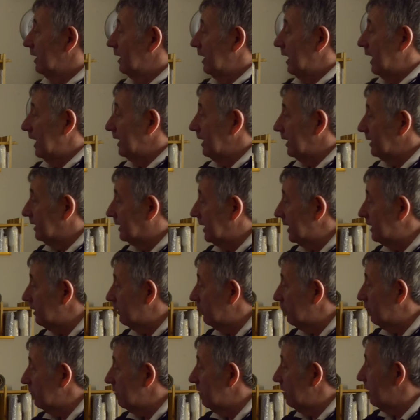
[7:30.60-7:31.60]
And I did
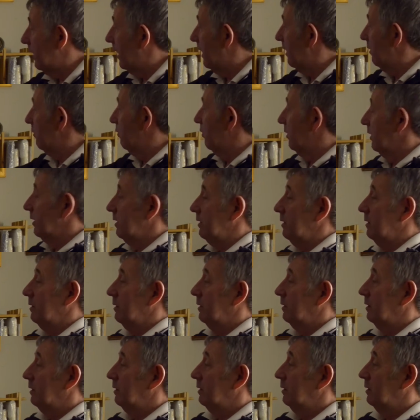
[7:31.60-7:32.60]
it on that one,
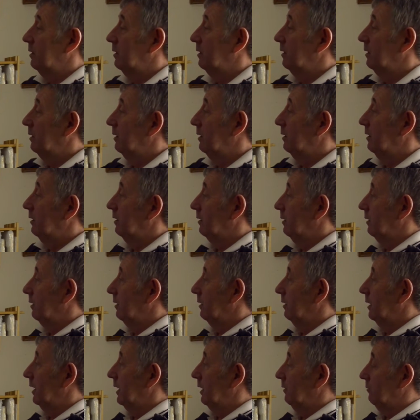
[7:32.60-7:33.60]

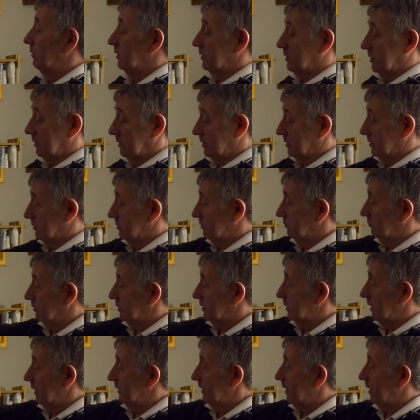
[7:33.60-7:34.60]
which
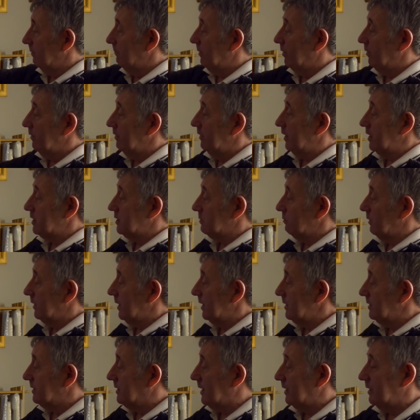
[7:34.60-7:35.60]
was like that. But on this one
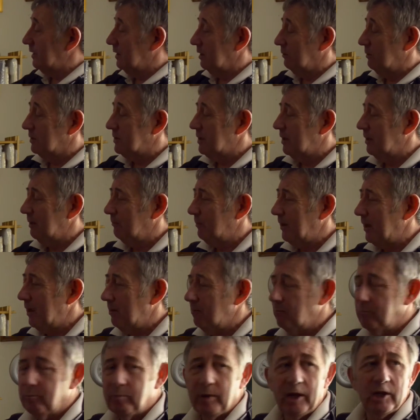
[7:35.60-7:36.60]
I didn't. I was a bit
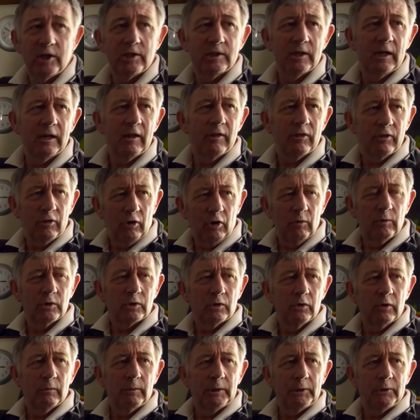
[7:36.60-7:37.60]
impatient and I thought I was
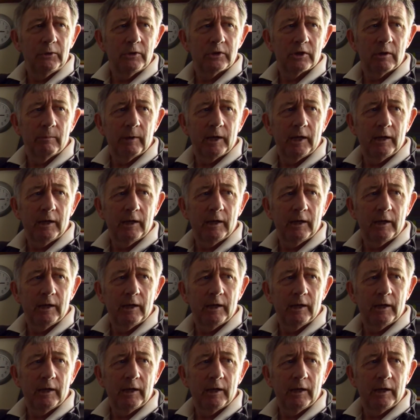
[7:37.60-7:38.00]
going to be doing something